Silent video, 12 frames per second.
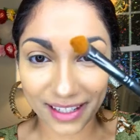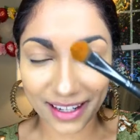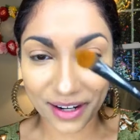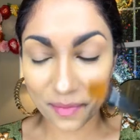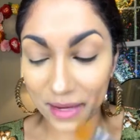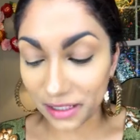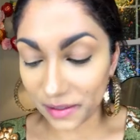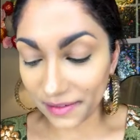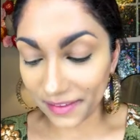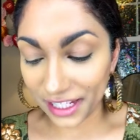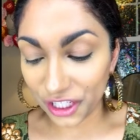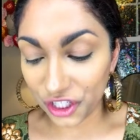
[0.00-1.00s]
reminds me
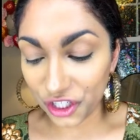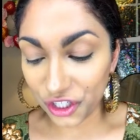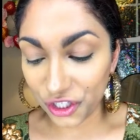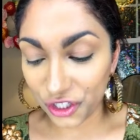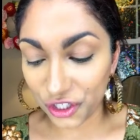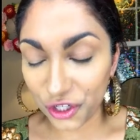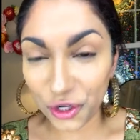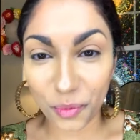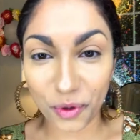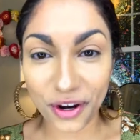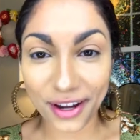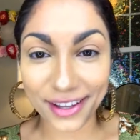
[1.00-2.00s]
of like
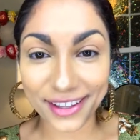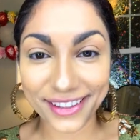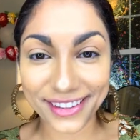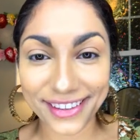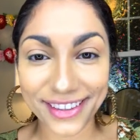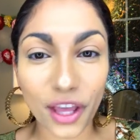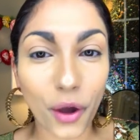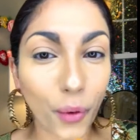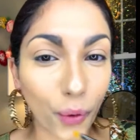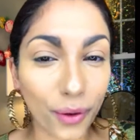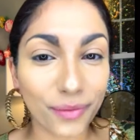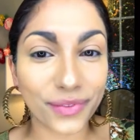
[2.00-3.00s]
turmeric,
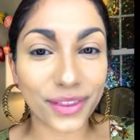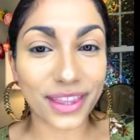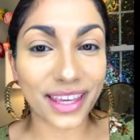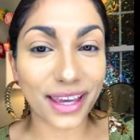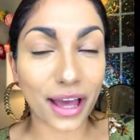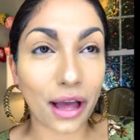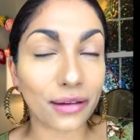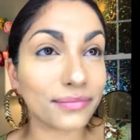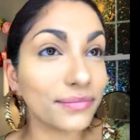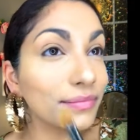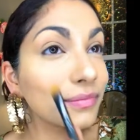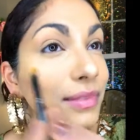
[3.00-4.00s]

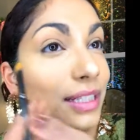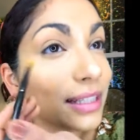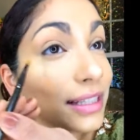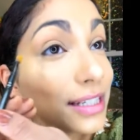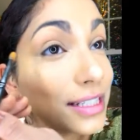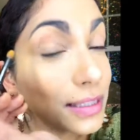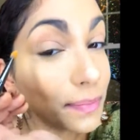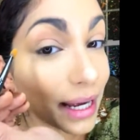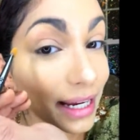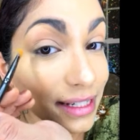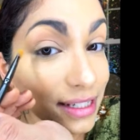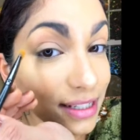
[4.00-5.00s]
the
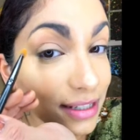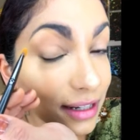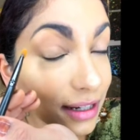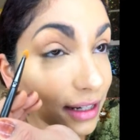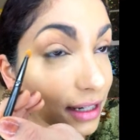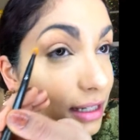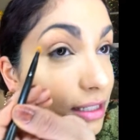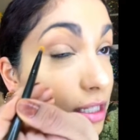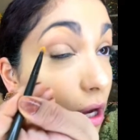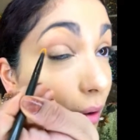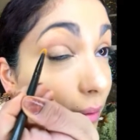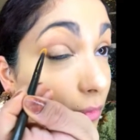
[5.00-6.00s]
spice.
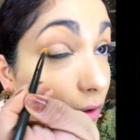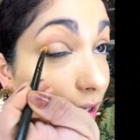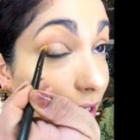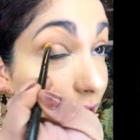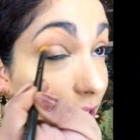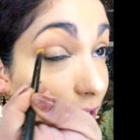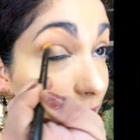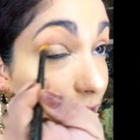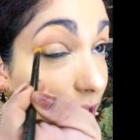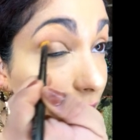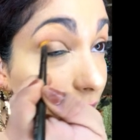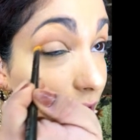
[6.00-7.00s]
So I'm going in
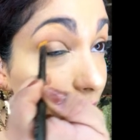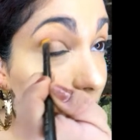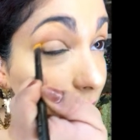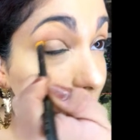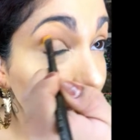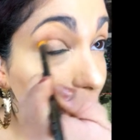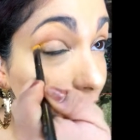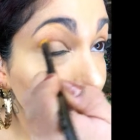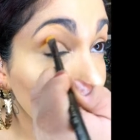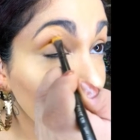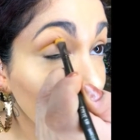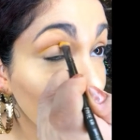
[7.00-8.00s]
on
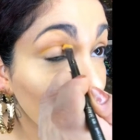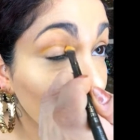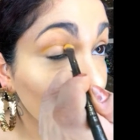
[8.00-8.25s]
my